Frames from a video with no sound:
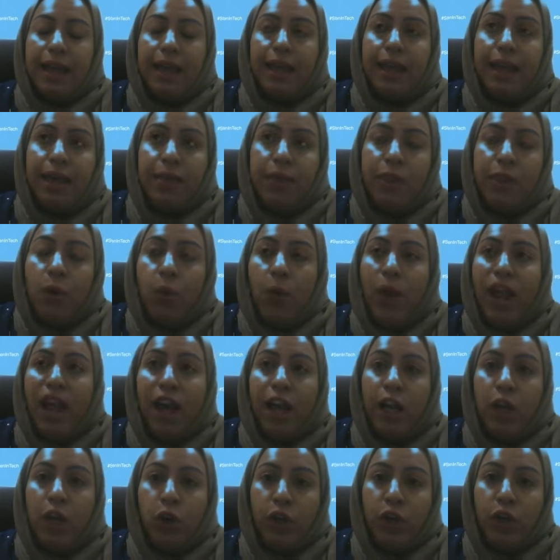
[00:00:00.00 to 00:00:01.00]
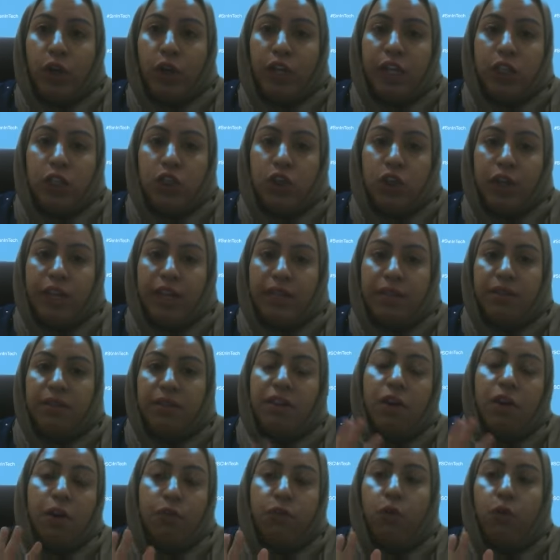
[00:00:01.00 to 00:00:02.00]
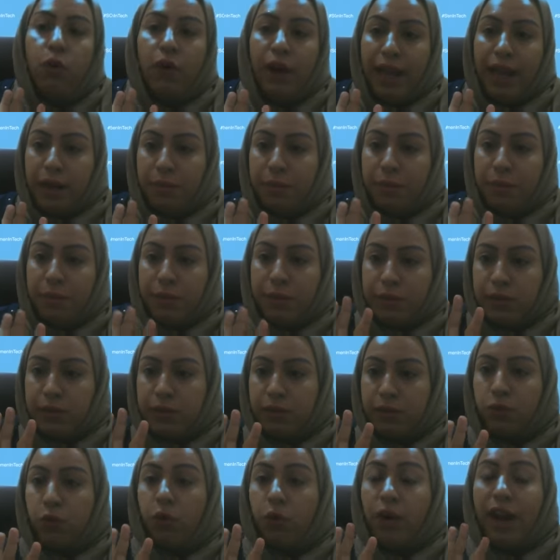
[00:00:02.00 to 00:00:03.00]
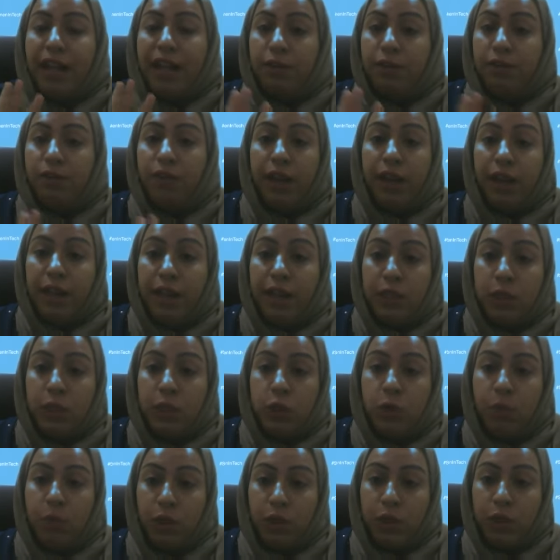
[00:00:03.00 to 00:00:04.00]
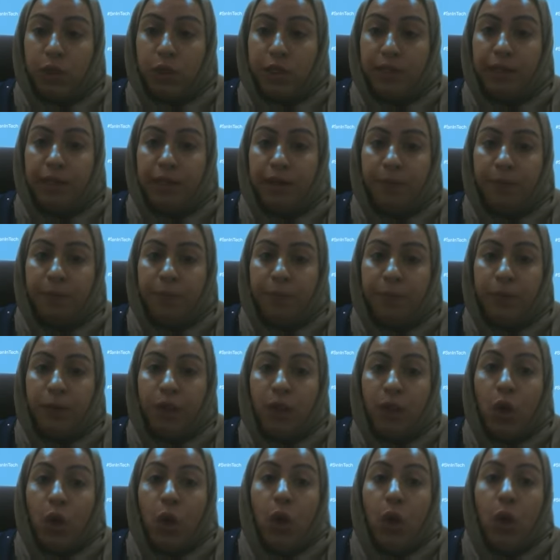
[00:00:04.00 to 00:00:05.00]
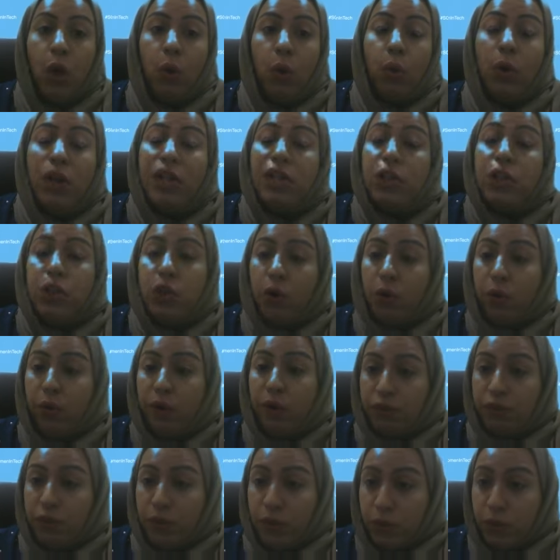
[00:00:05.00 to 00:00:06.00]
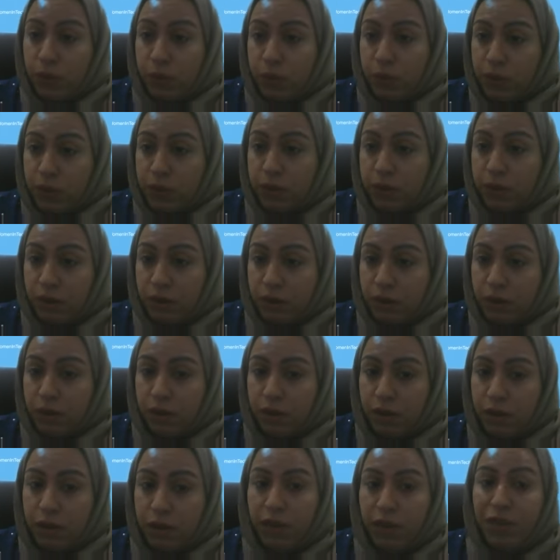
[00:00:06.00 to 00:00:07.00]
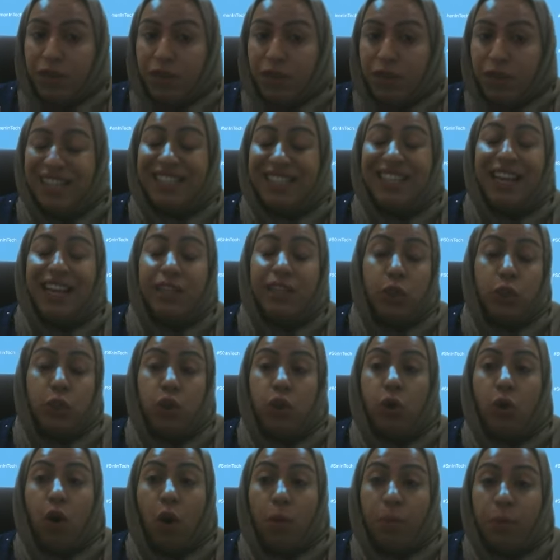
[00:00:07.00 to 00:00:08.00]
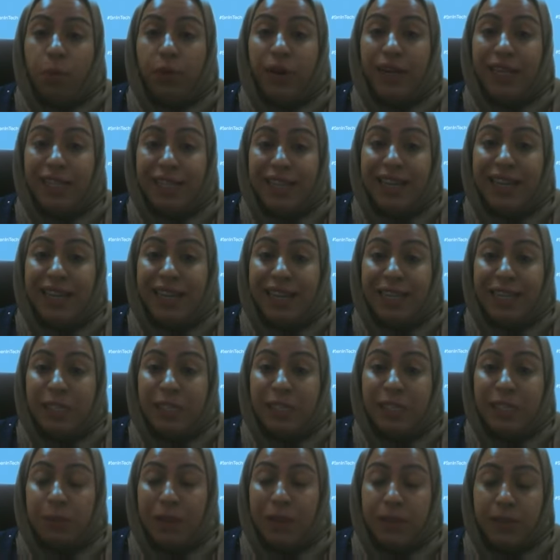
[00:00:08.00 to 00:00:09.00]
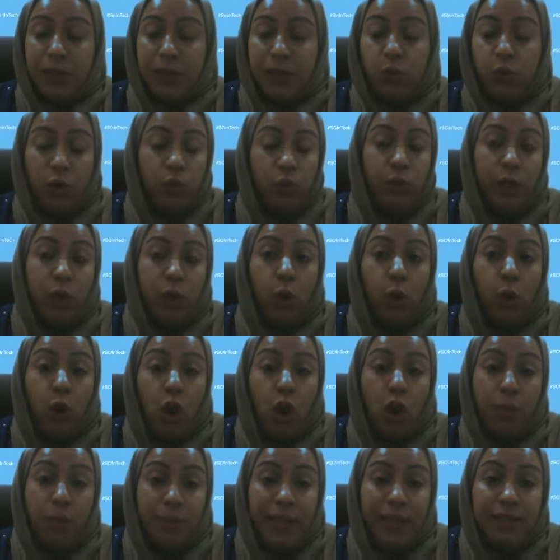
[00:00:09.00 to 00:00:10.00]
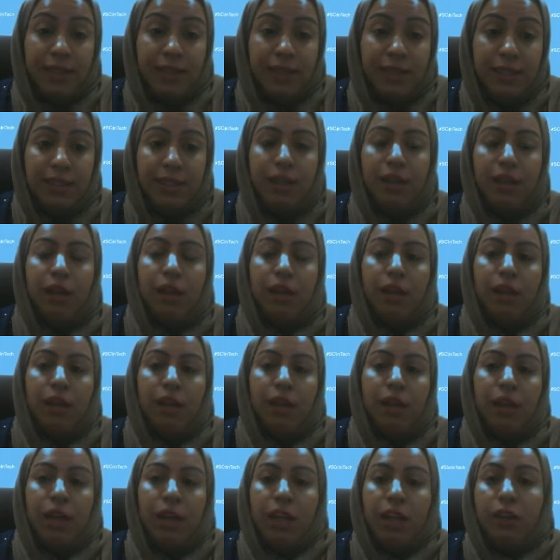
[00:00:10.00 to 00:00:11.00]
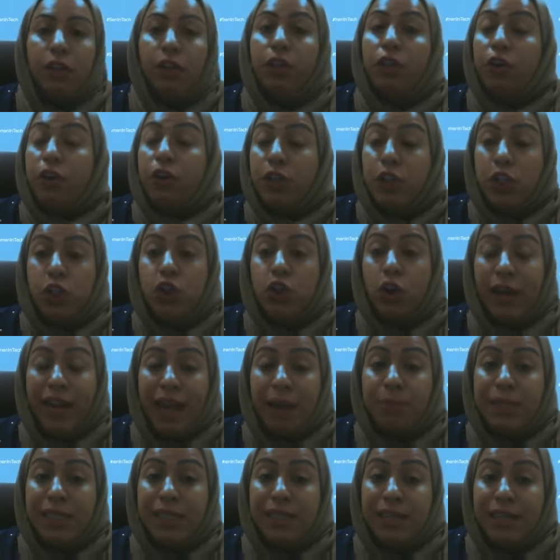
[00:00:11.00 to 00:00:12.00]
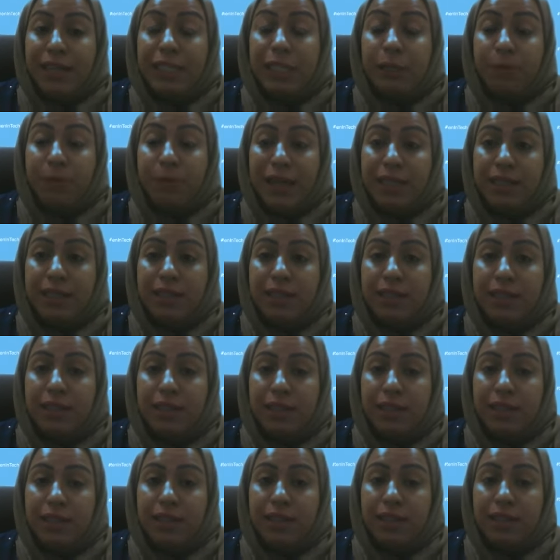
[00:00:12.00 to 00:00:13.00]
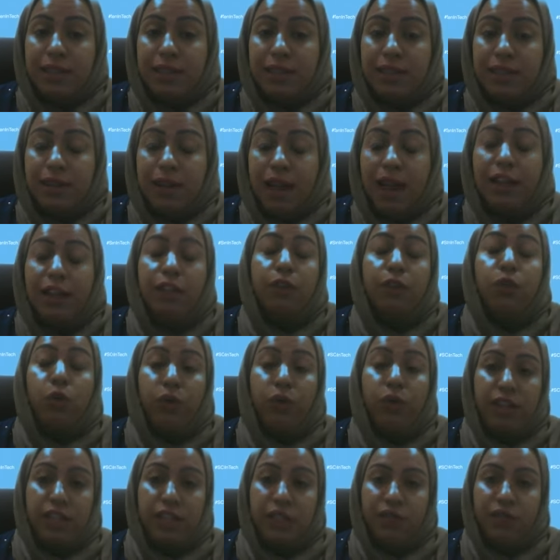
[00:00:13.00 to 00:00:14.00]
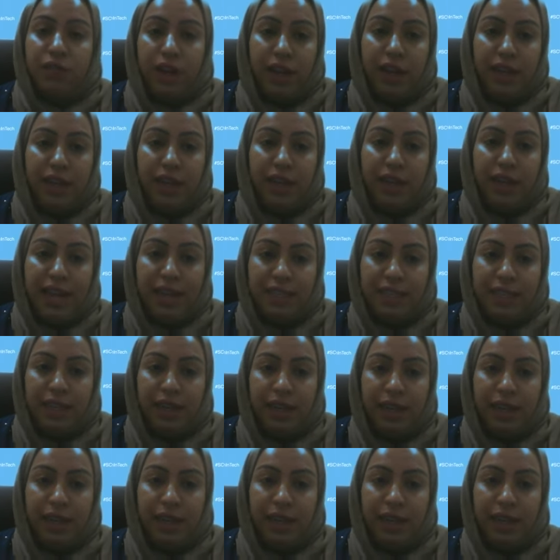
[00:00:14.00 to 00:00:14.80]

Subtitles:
The way I look into it, there are 4 elements for any finance model. One is your revenues. The second is your operating expenses, what we call OPEX. The third is your capital expenses. And the fourth is financing.